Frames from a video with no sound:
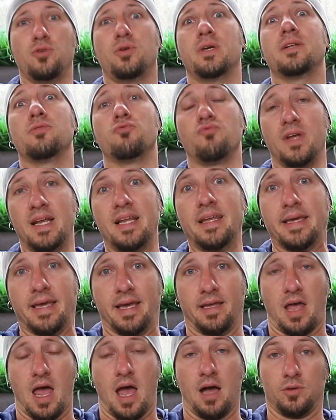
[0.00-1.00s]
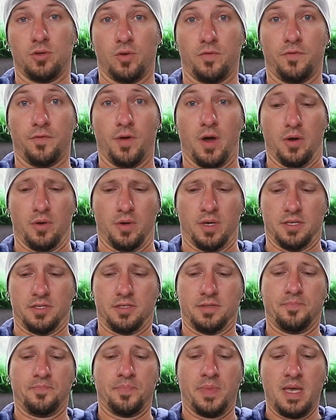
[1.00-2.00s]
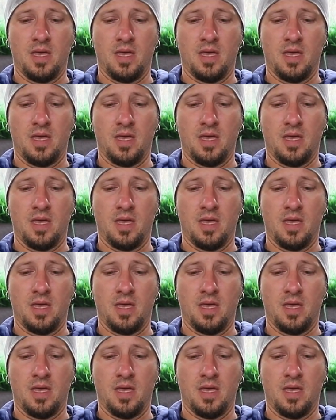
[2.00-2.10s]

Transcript: you can really get out of focus.